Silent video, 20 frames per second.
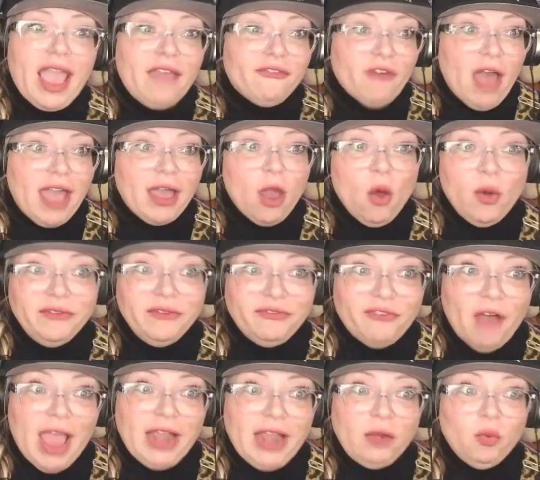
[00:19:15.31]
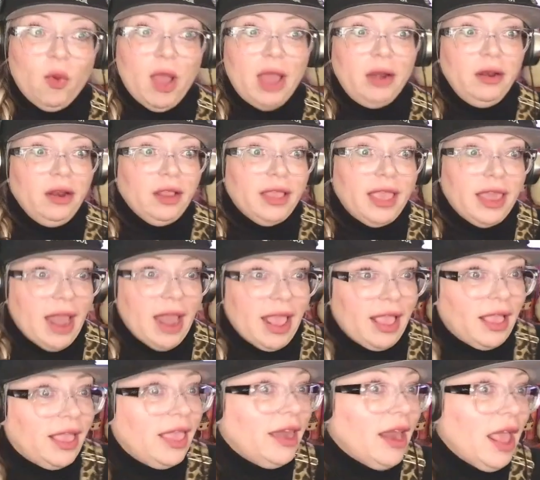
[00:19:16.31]
If I go and find one, can
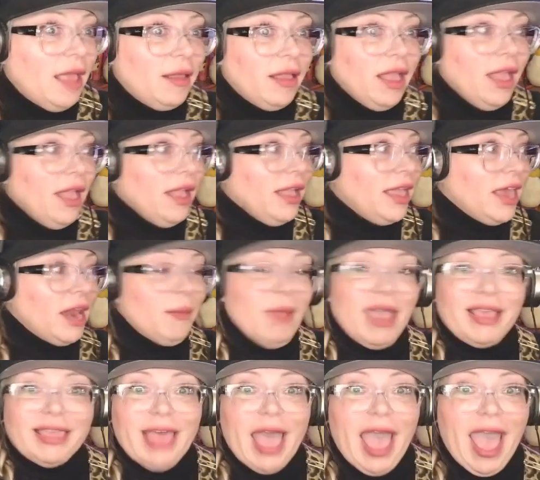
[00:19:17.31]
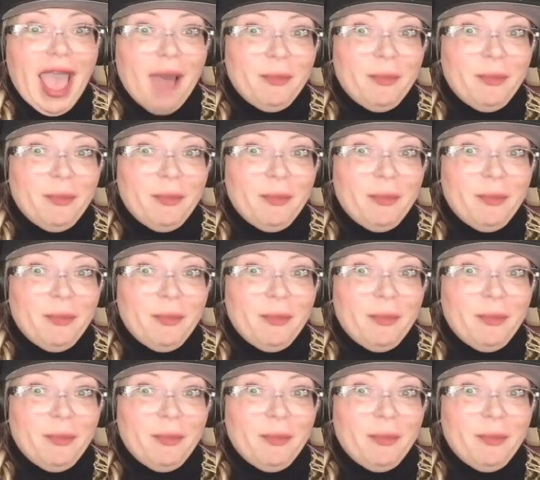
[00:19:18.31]
I make that